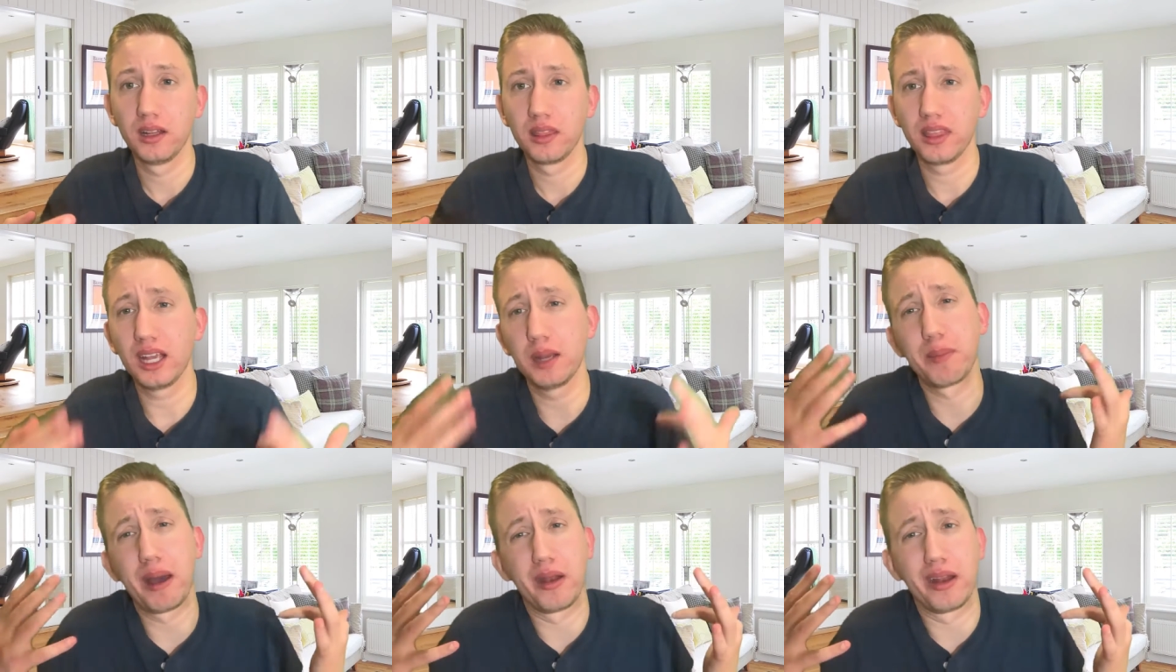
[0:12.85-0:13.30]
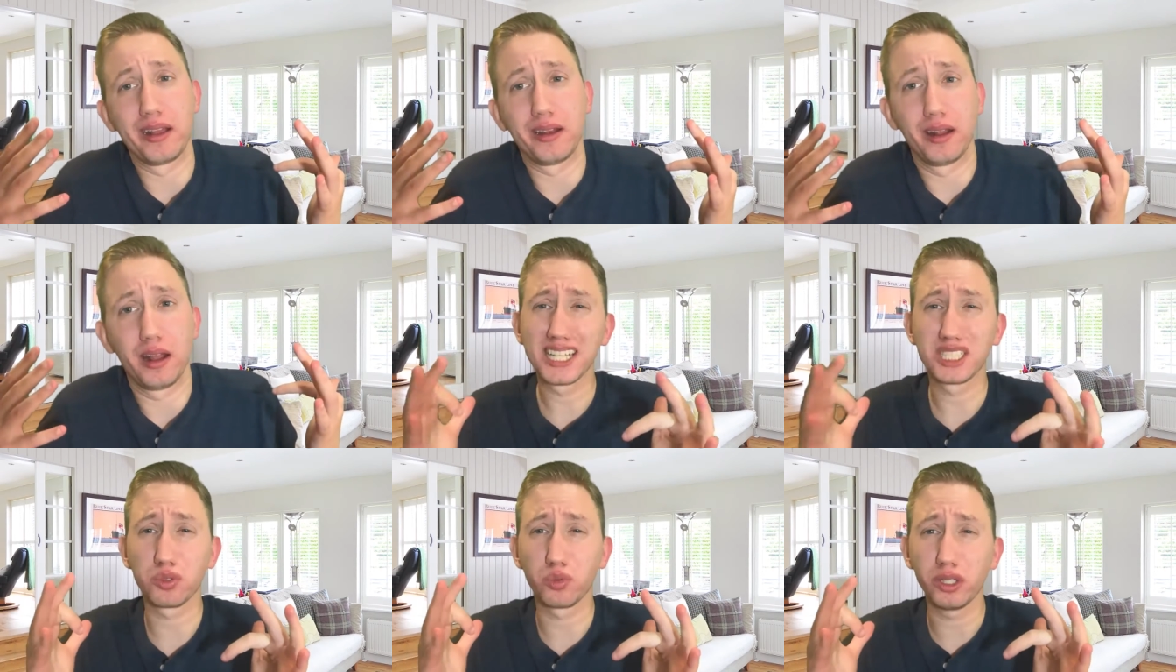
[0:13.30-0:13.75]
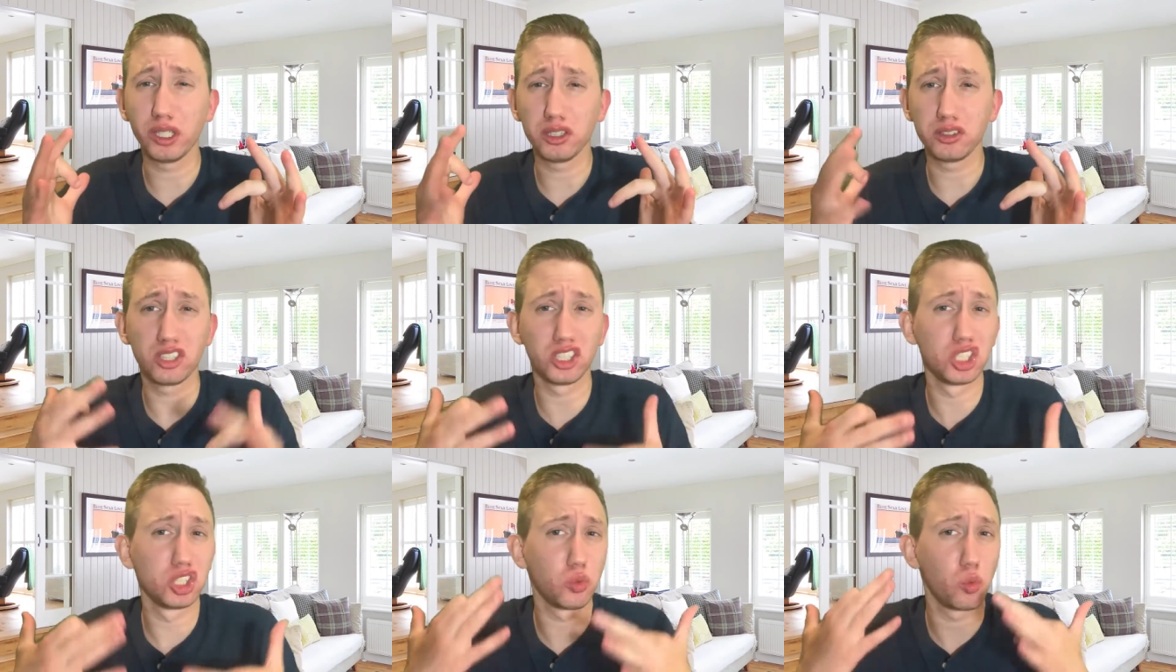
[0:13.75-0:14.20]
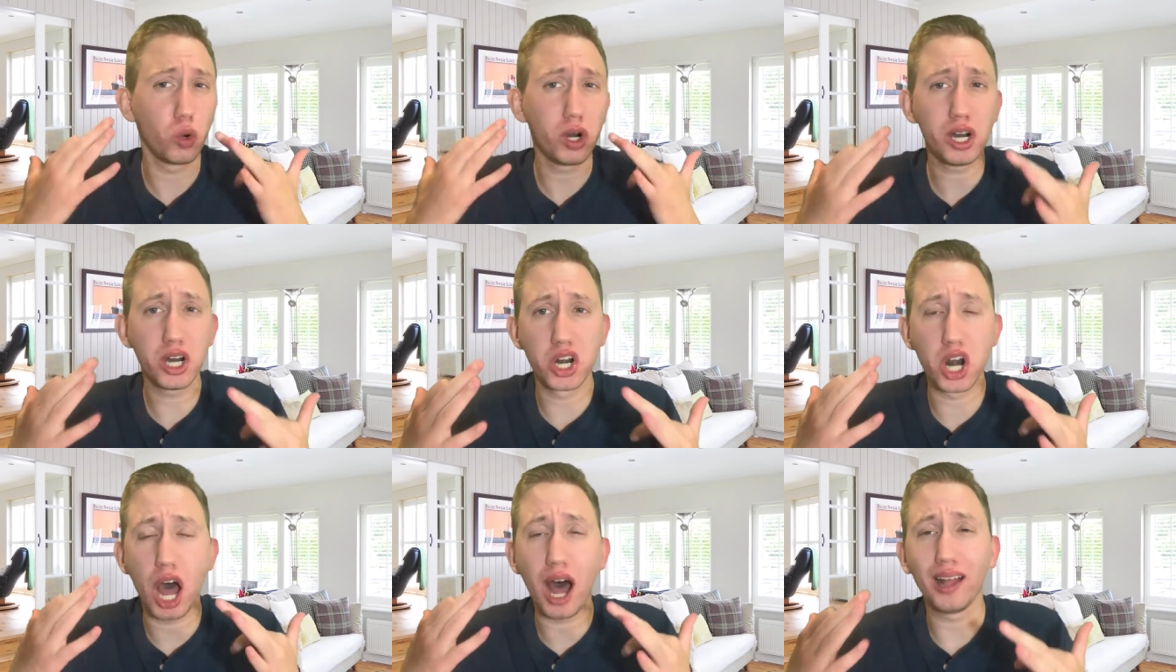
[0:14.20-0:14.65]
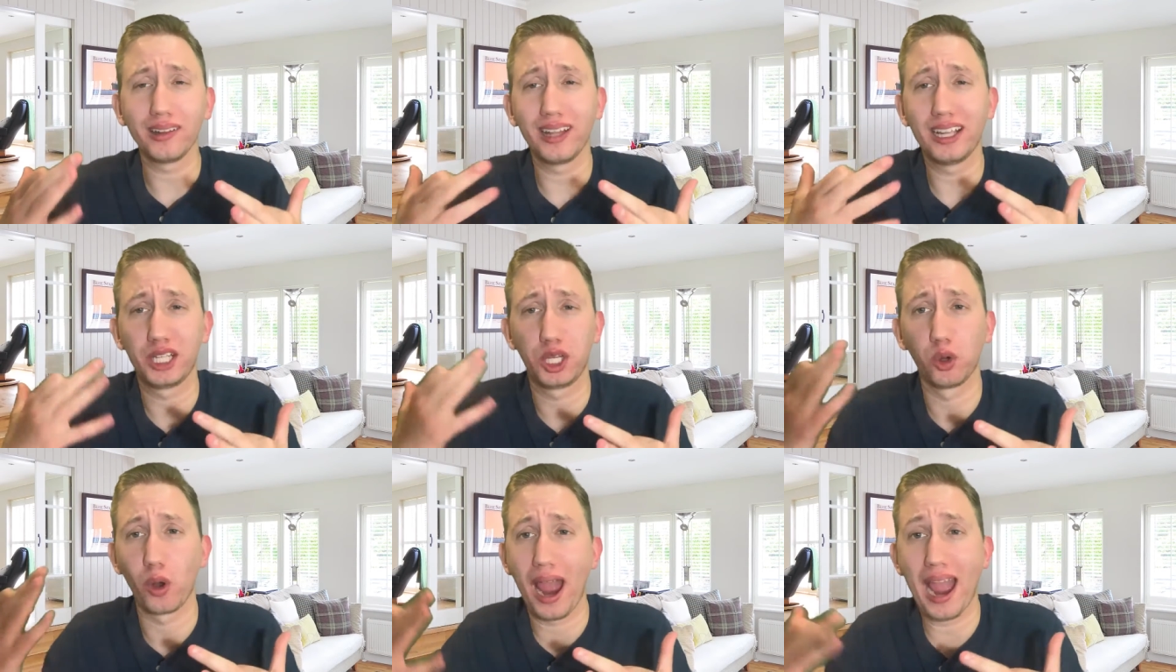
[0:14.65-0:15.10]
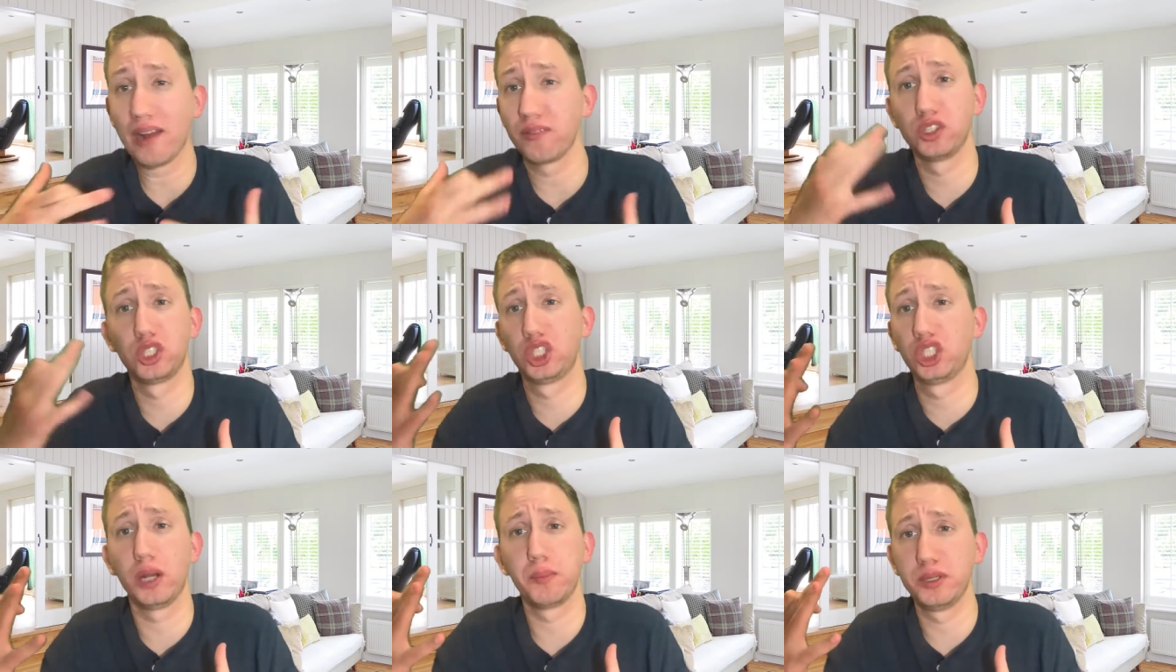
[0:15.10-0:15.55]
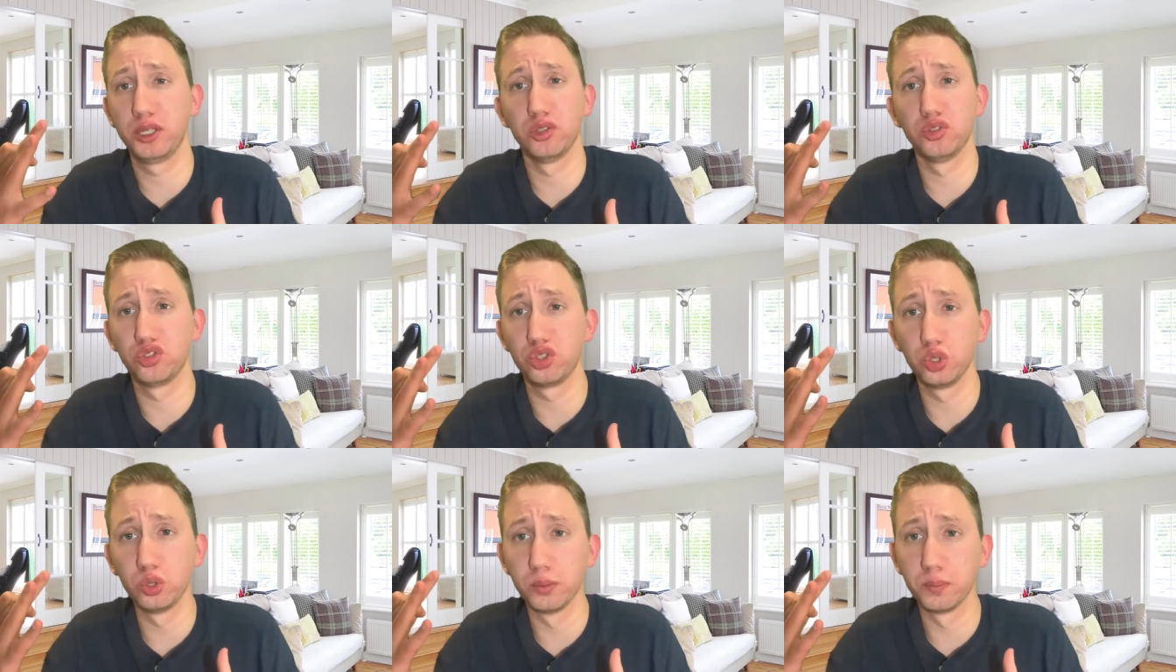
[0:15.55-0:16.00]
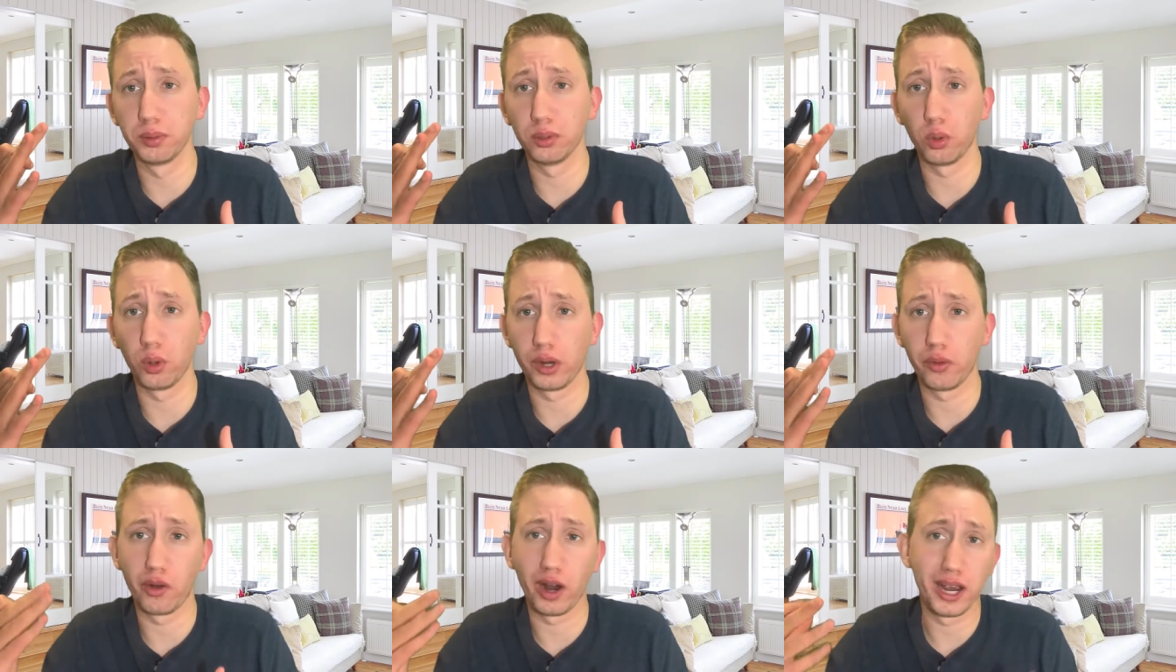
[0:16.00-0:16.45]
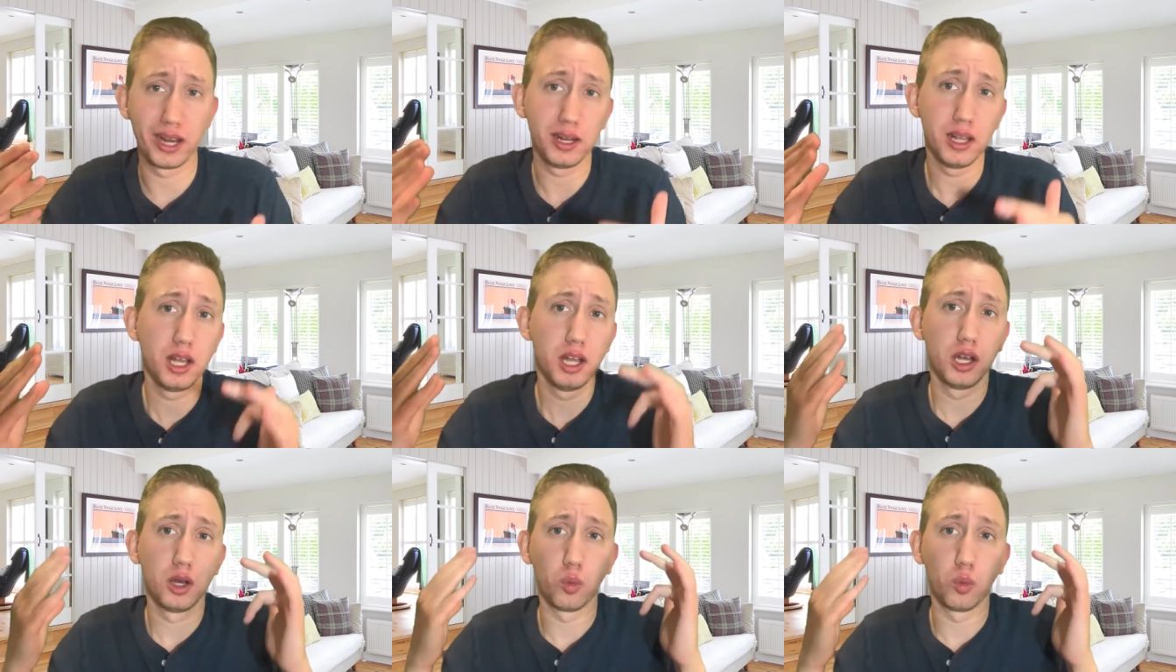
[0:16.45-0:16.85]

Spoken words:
Think about it. As realtors, we're not like your average W-2 employee, right?